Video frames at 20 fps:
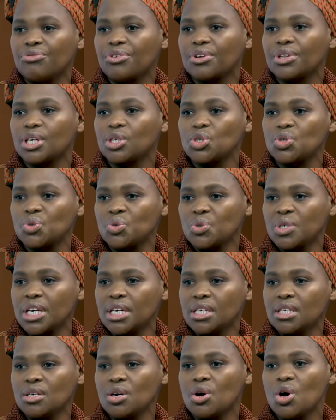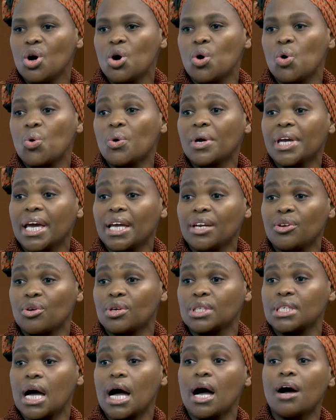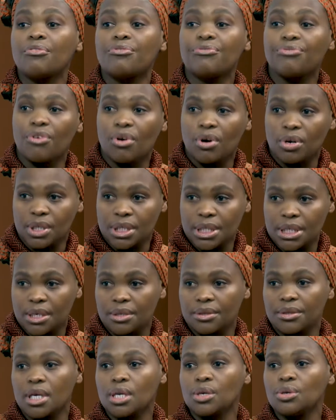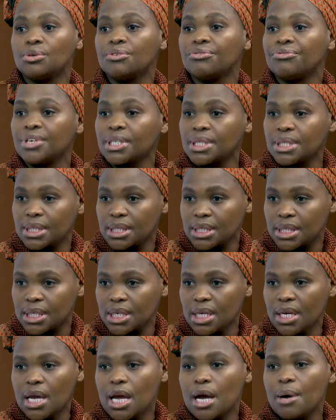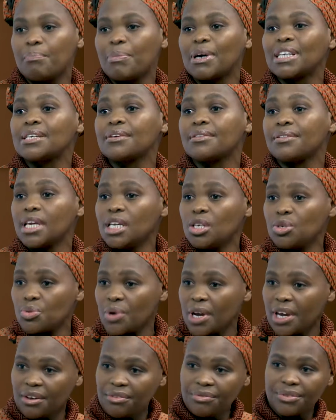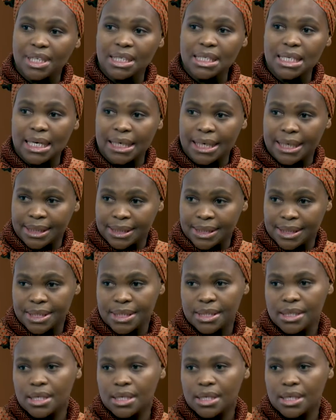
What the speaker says: for the student who cannot afford the university, but they do have the talents.